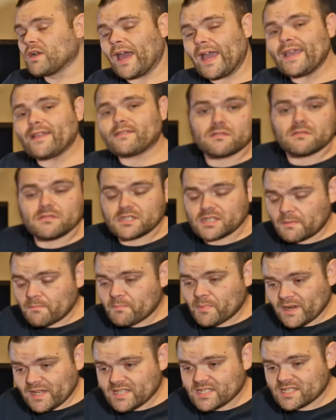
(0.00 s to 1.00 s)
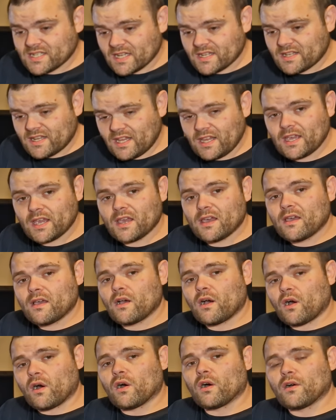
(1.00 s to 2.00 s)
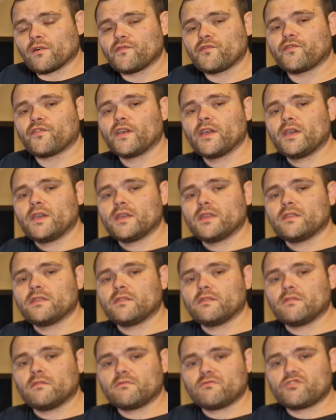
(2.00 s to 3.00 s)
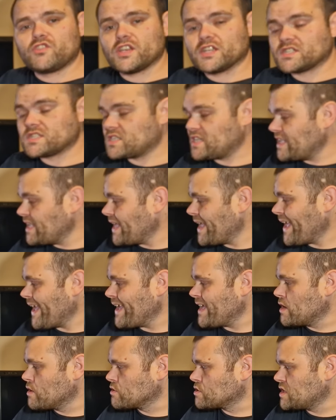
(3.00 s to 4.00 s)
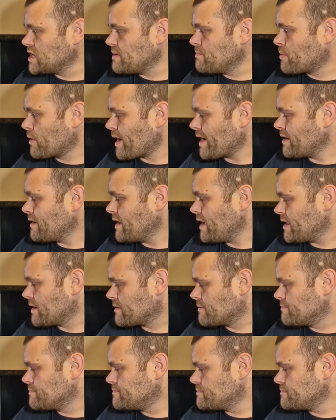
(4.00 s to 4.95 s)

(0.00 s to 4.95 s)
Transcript: like simplicity of just the A O C branding.